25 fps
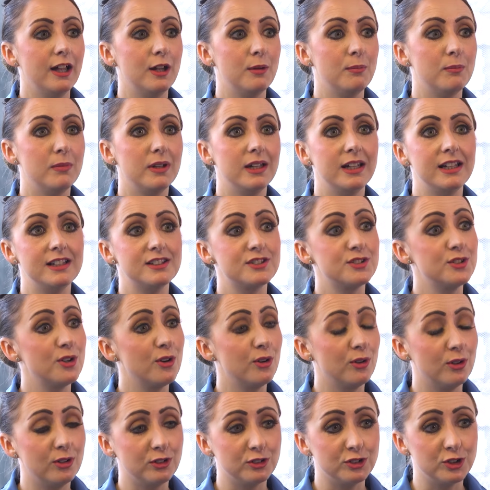It's
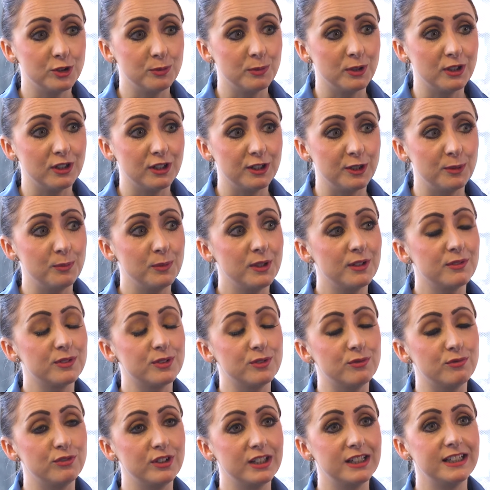not all doom and gloom. We have
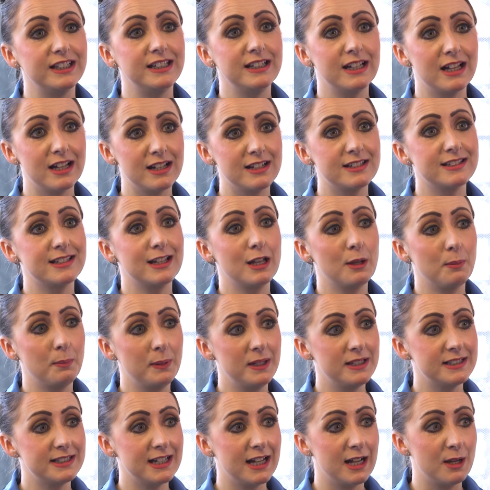some really nice,
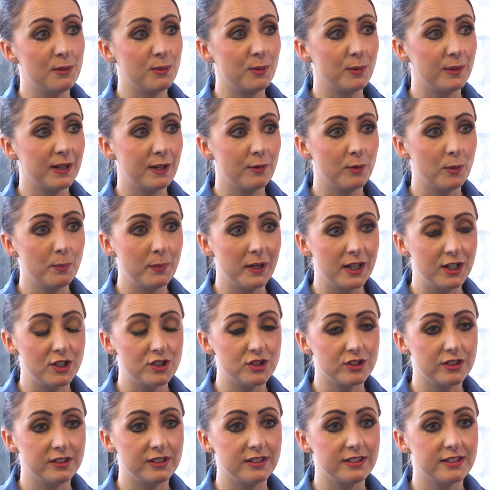happy times with our
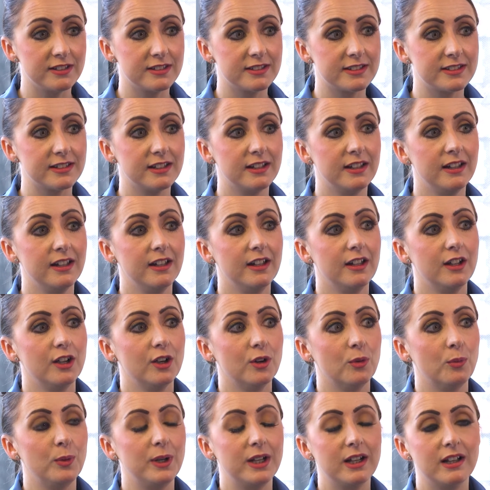patients.
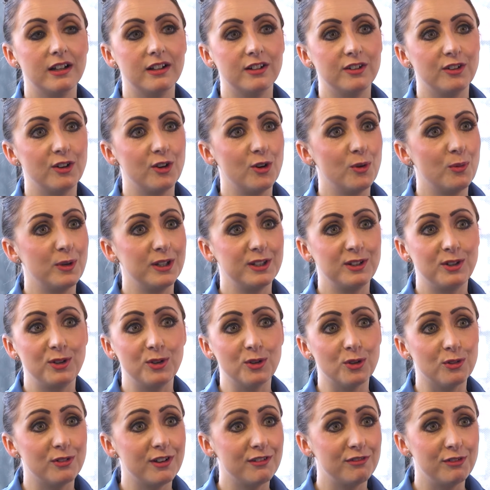We can't always
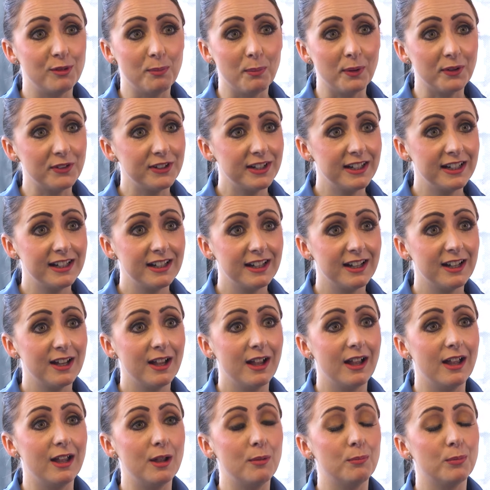cure everybody,
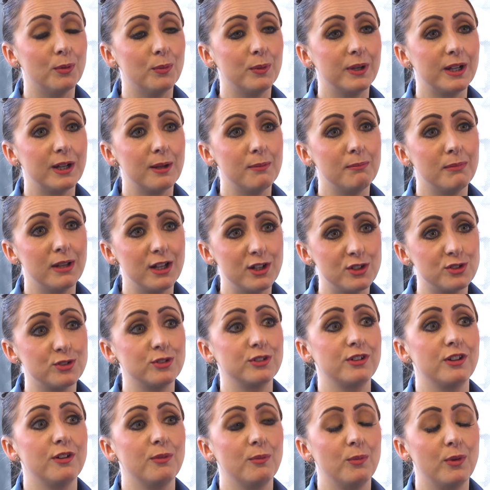but we can make
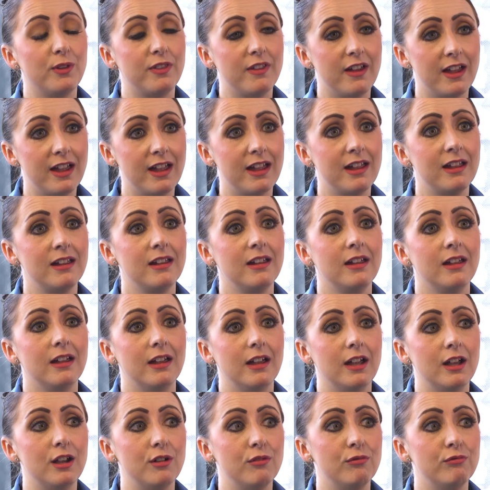sure that we're there
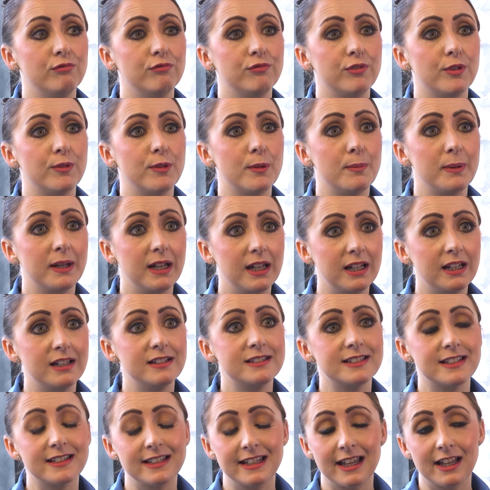from the
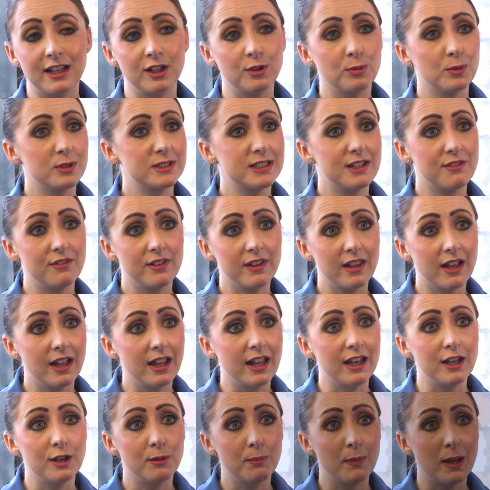beginning to the end, whatever
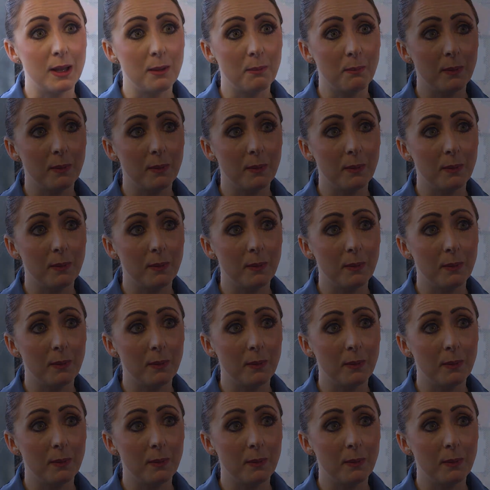that end may